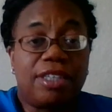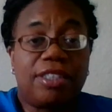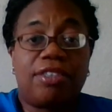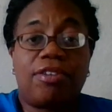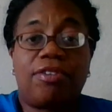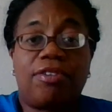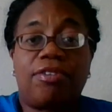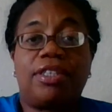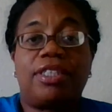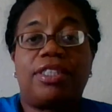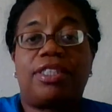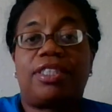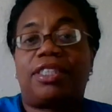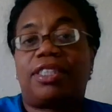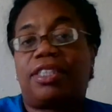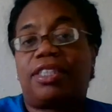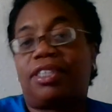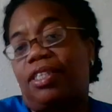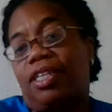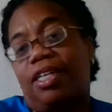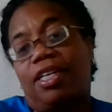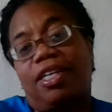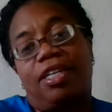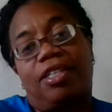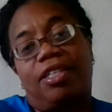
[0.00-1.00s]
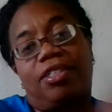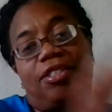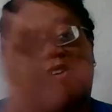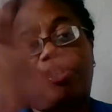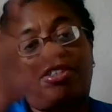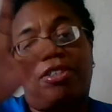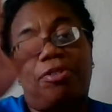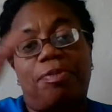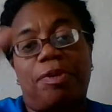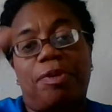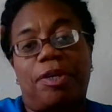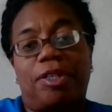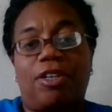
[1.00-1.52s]
So this
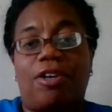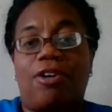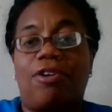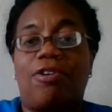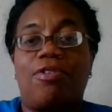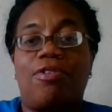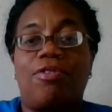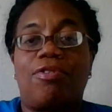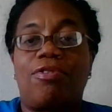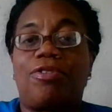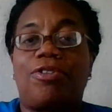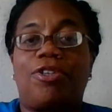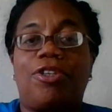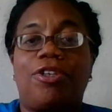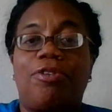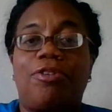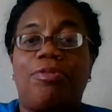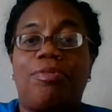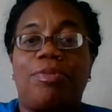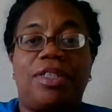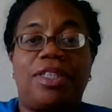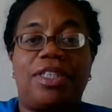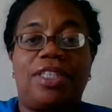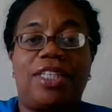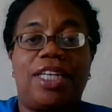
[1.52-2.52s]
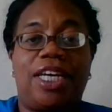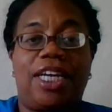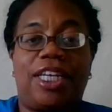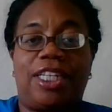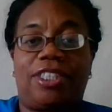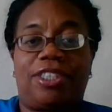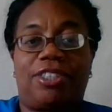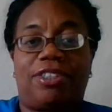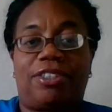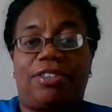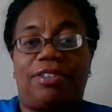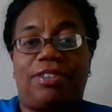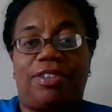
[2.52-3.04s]
talks about the whole human
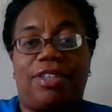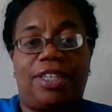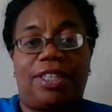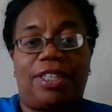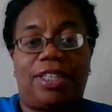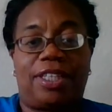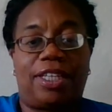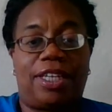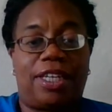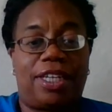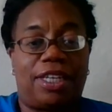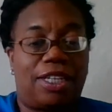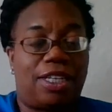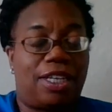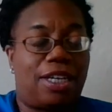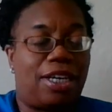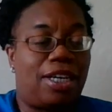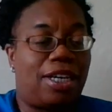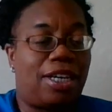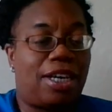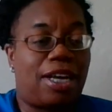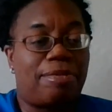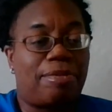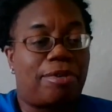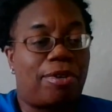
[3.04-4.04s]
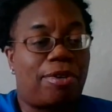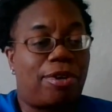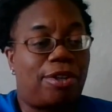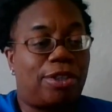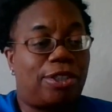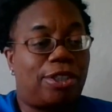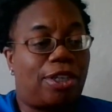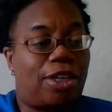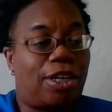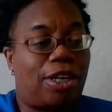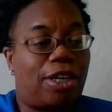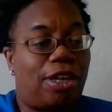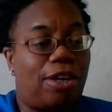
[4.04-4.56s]
nature, and then I'm going
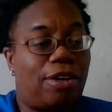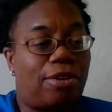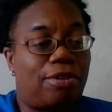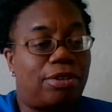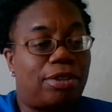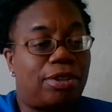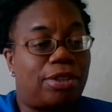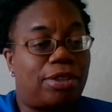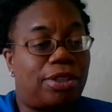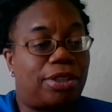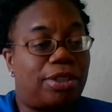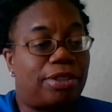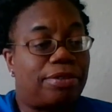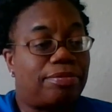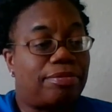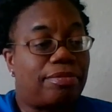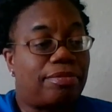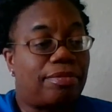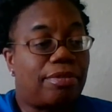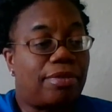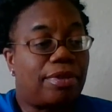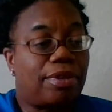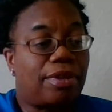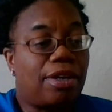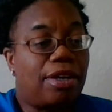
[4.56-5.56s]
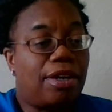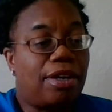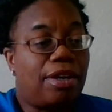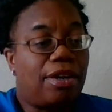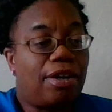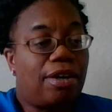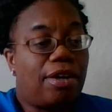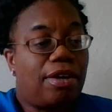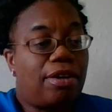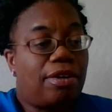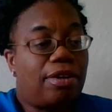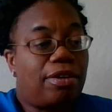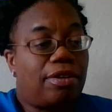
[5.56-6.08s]
to close.
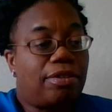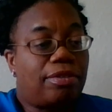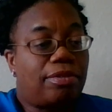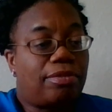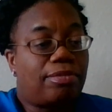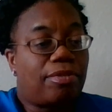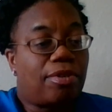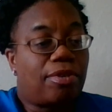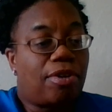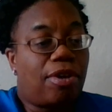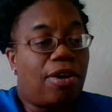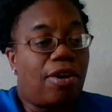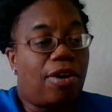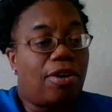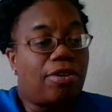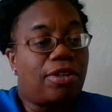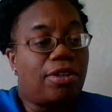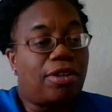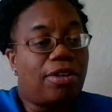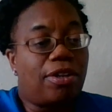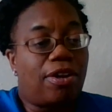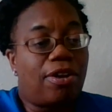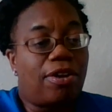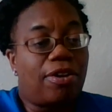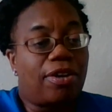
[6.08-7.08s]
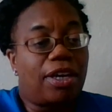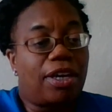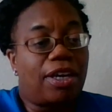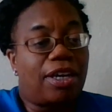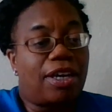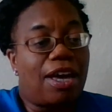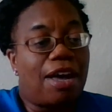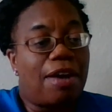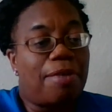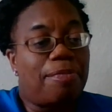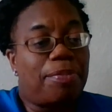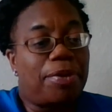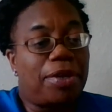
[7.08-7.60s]
All the long and
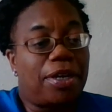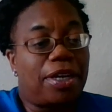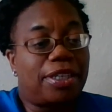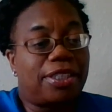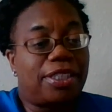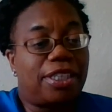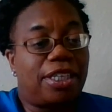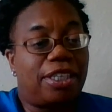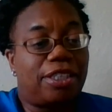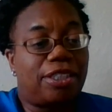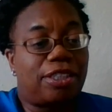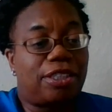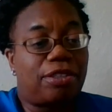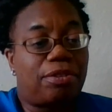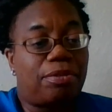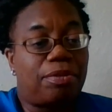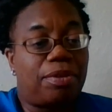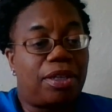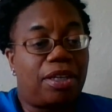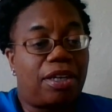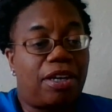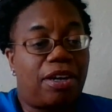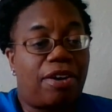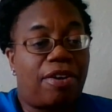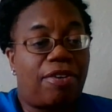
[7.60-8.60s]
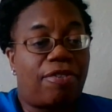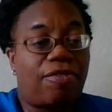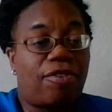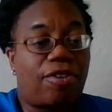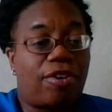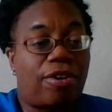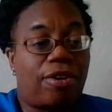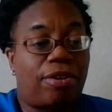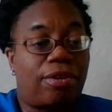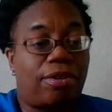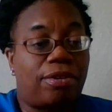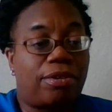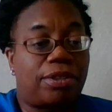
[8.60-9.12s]
complex history of
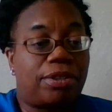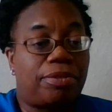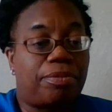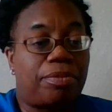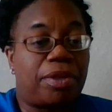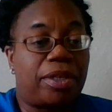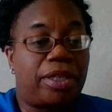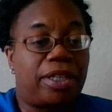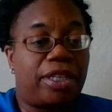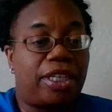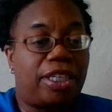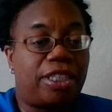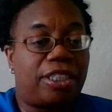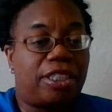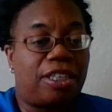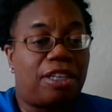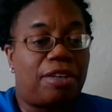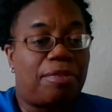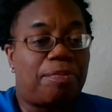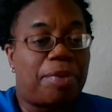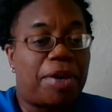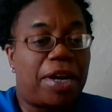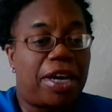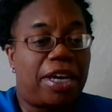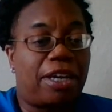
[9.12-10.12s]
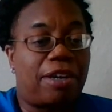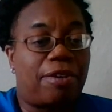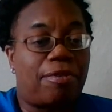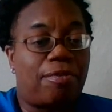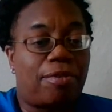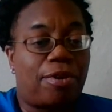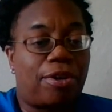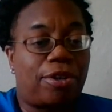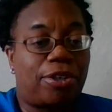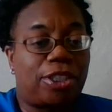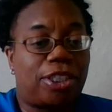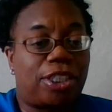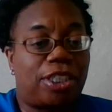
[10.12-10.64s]
Earth's religion, pagan
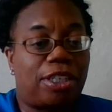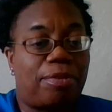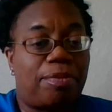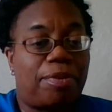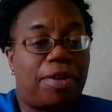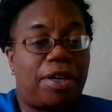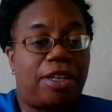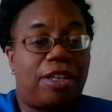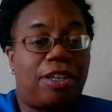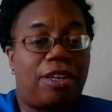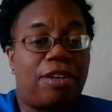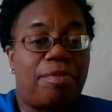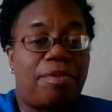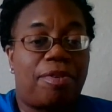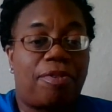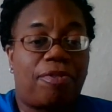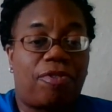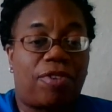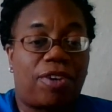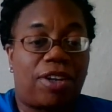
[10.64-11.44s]
worship, and human